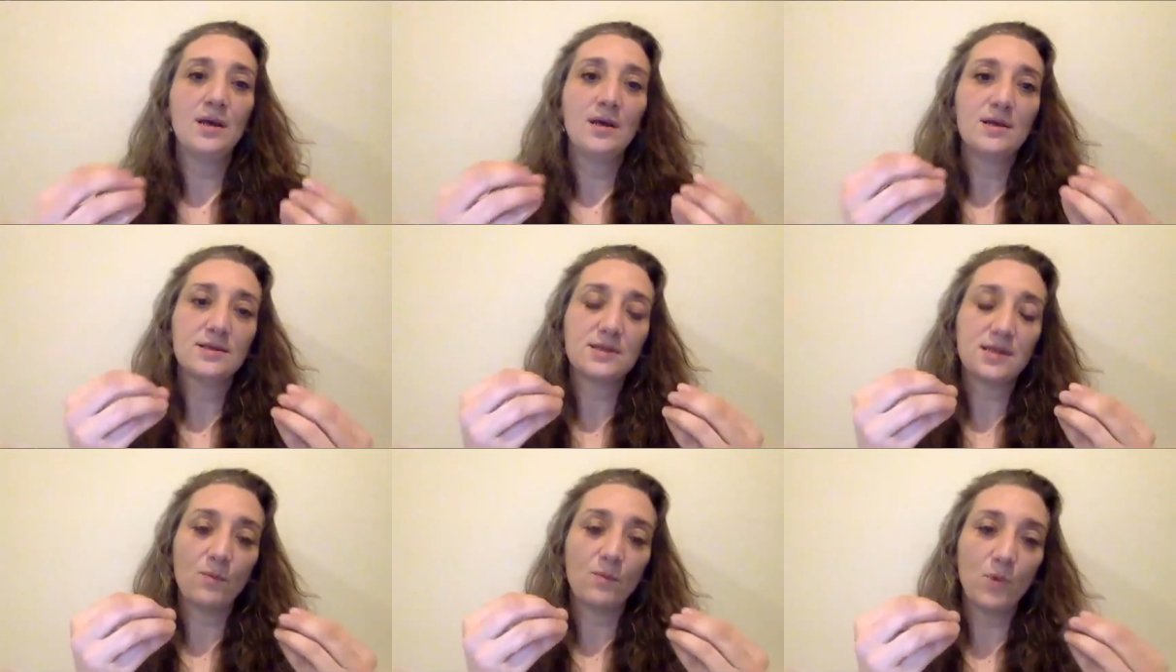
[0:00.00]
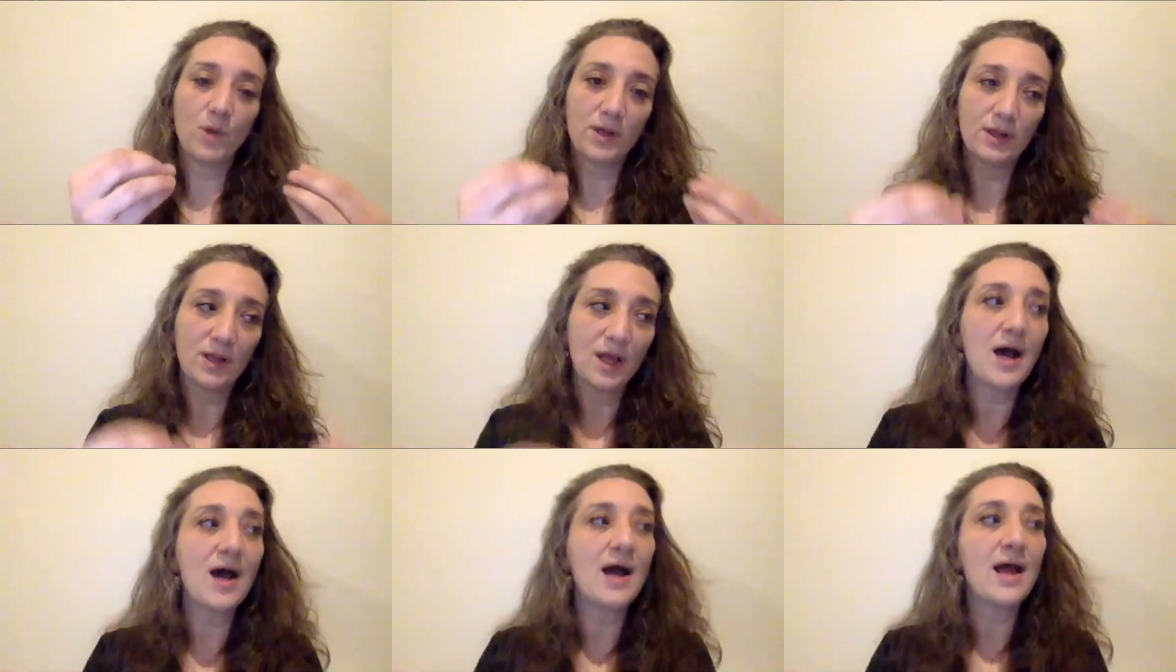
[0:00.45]
someone
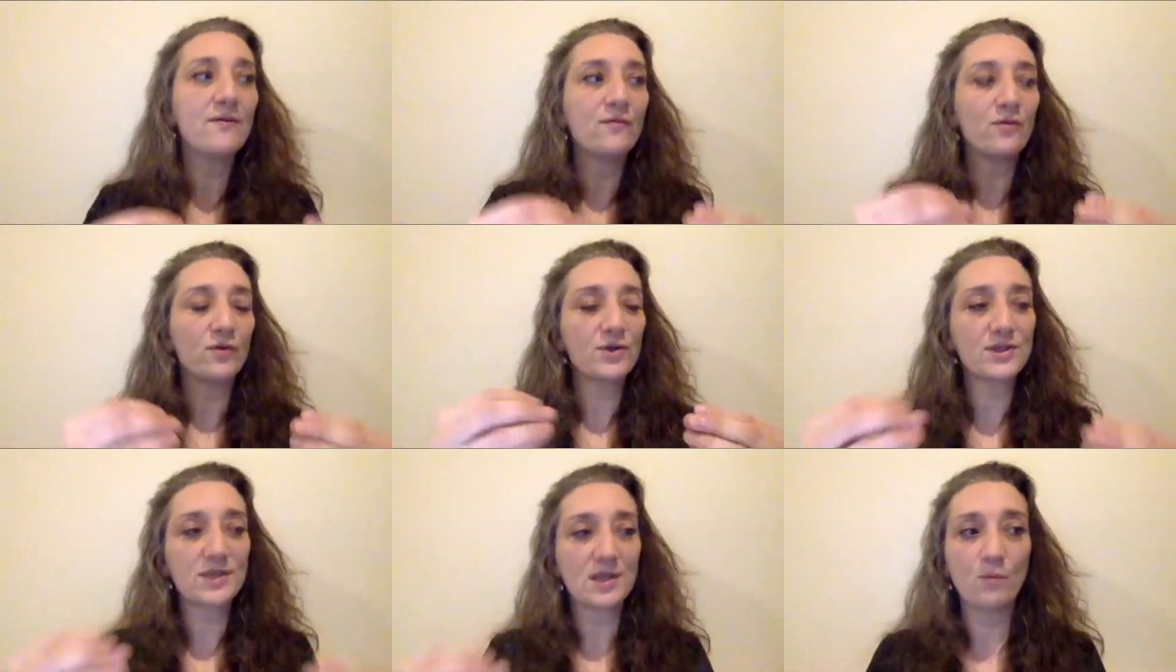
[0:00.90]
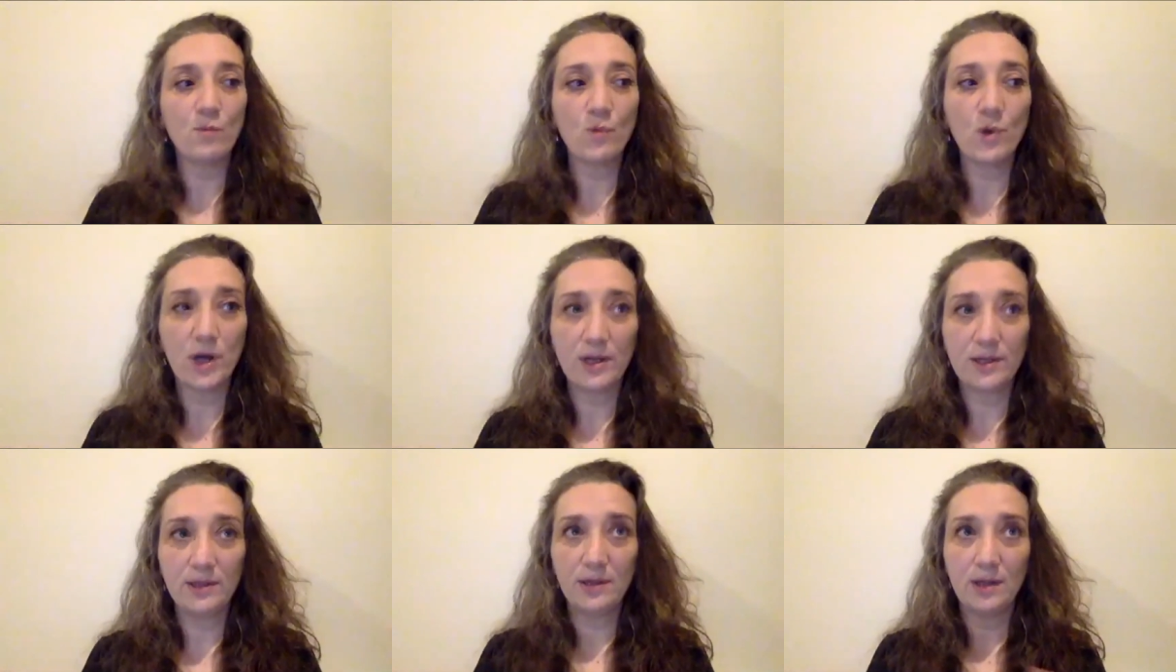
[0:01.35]
live or
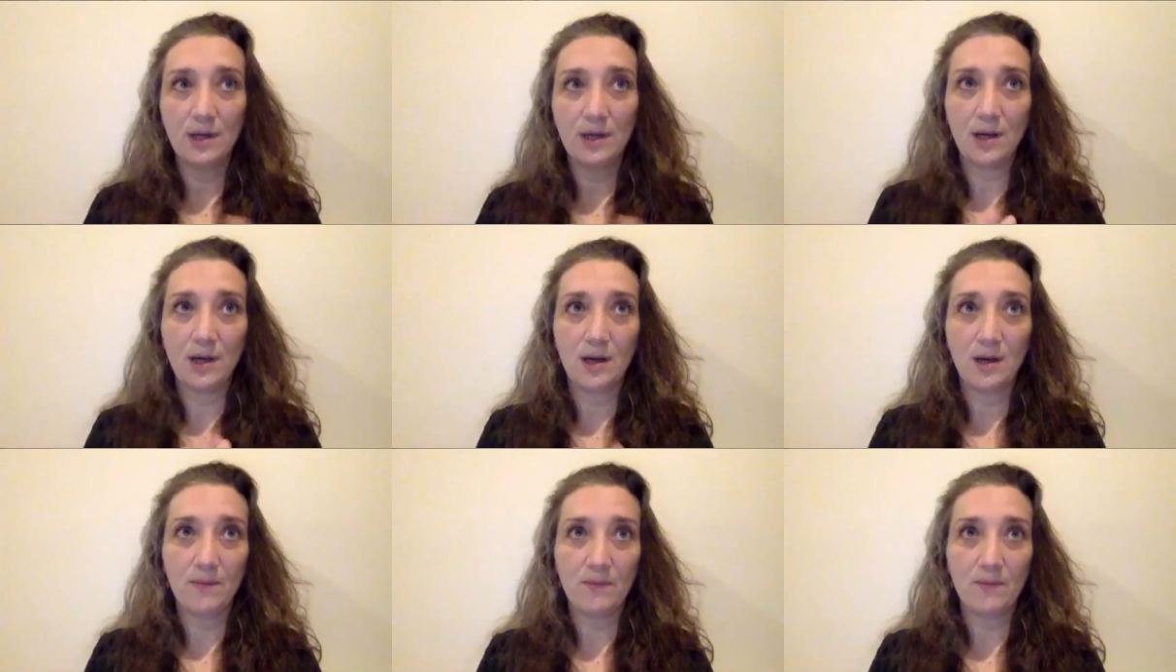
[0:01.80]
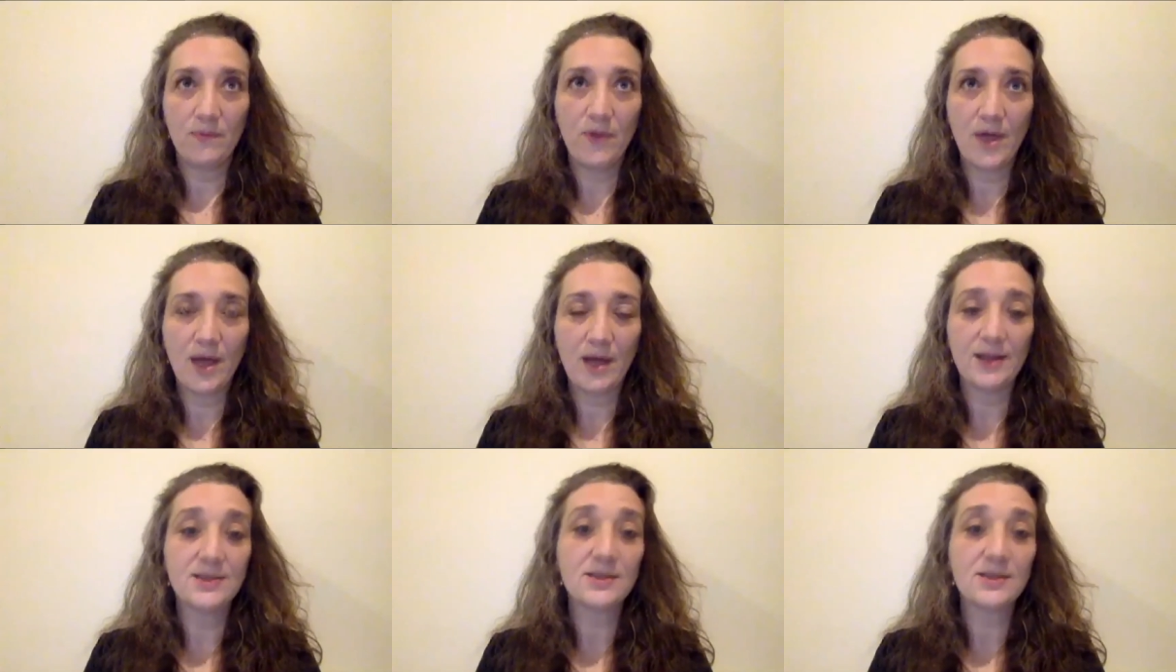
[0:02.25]
someone um,
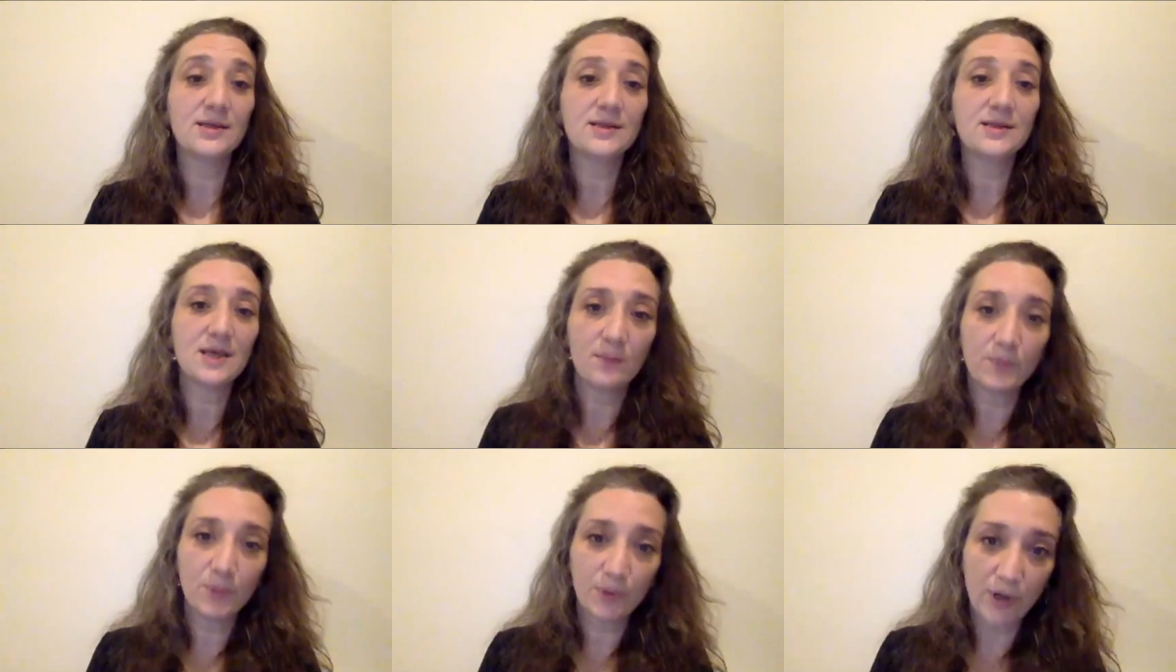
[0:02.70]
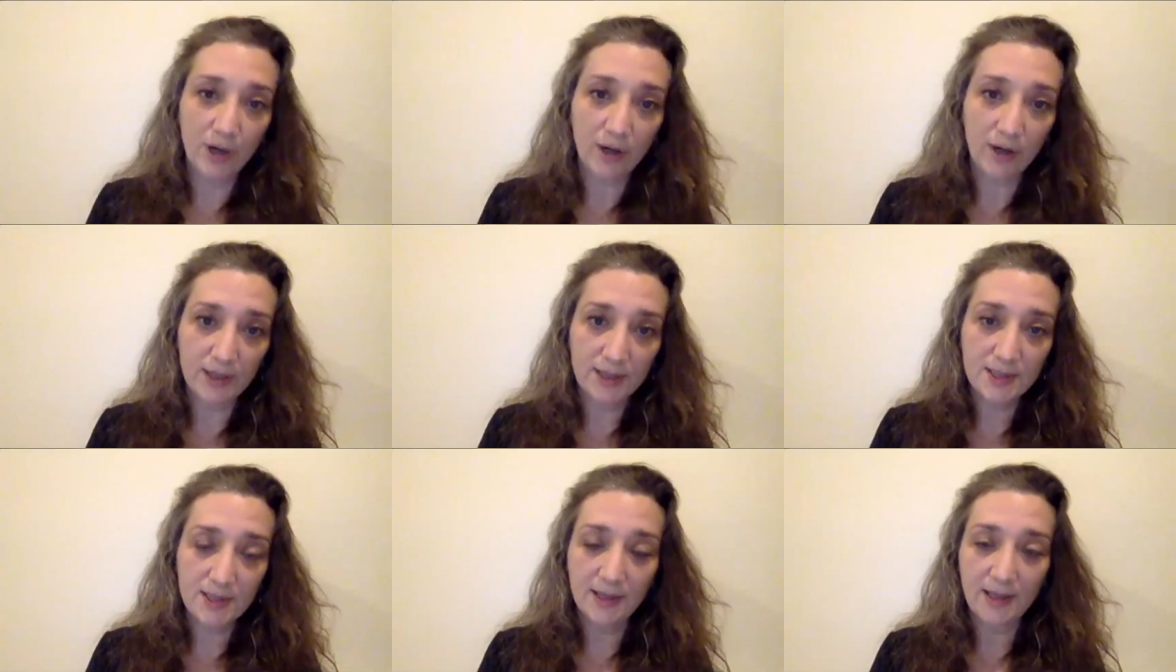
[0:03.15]
that is
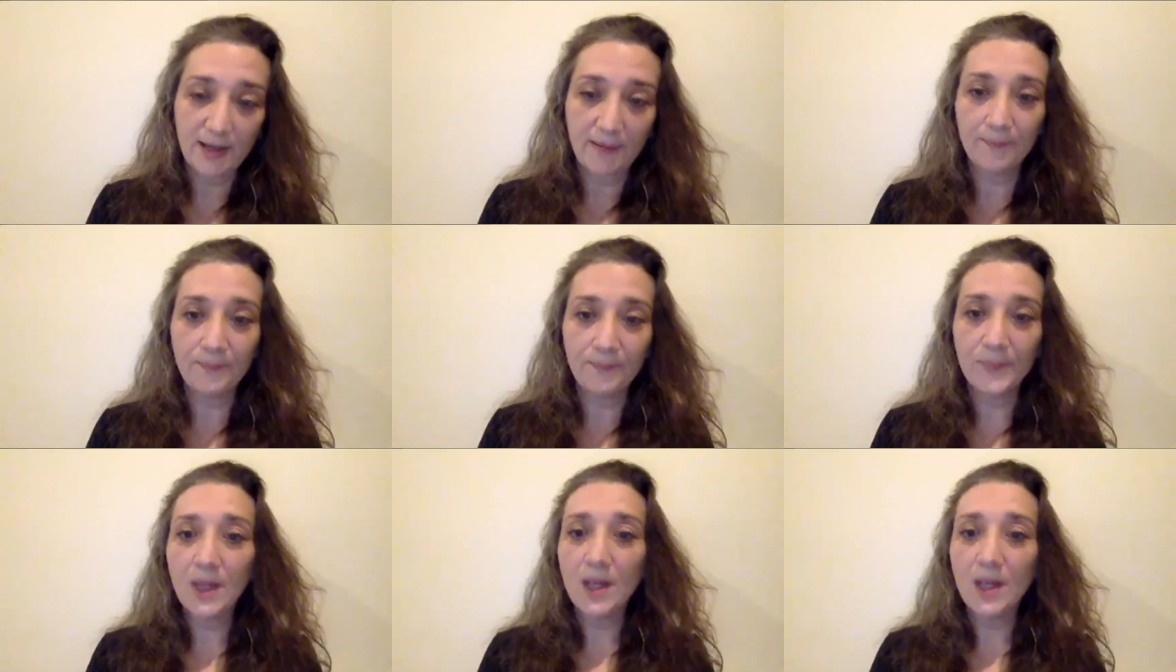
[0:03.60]
contemporary to them.